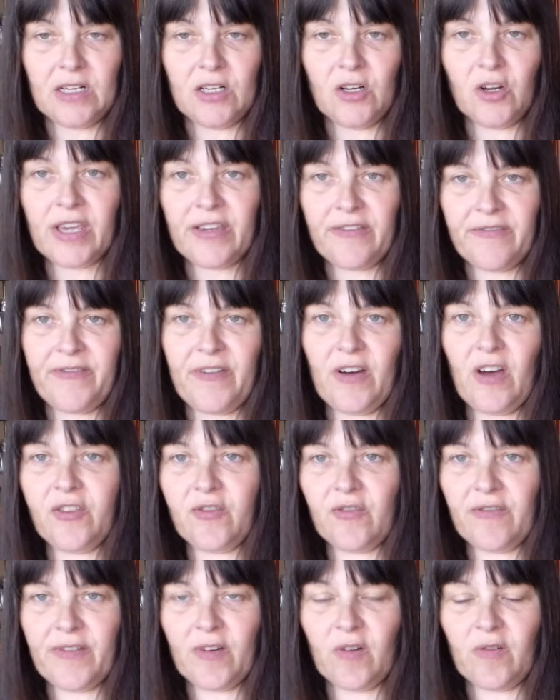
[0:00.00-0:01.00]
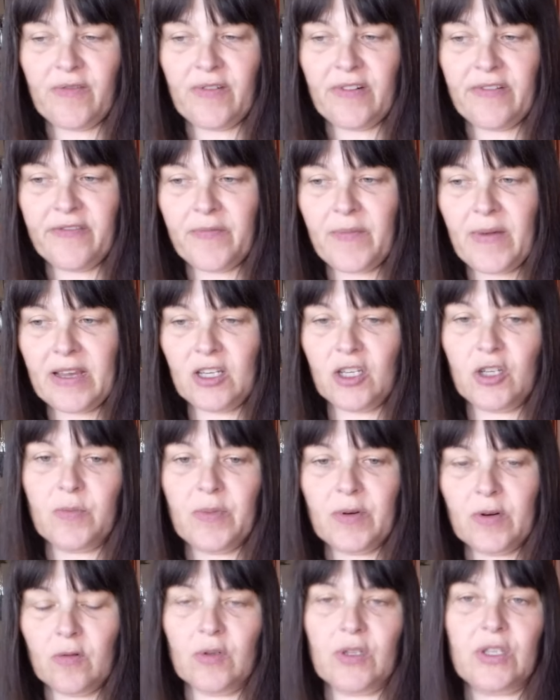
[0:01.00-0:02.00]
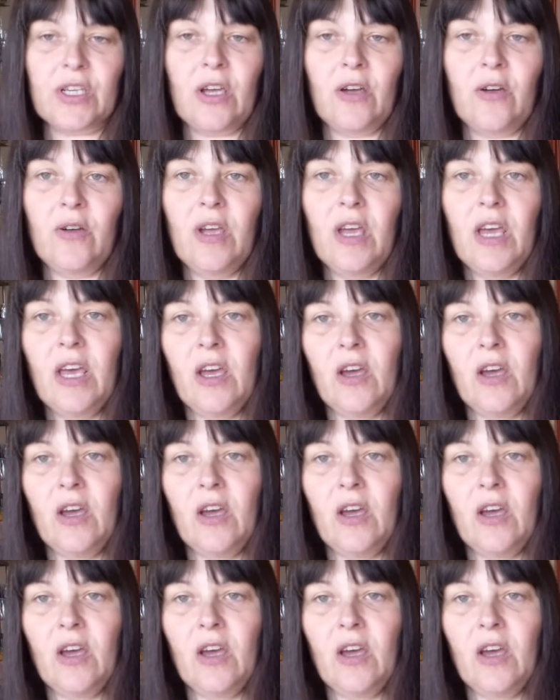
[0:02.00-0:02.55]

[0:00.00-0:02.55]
looking further afield for information, but also,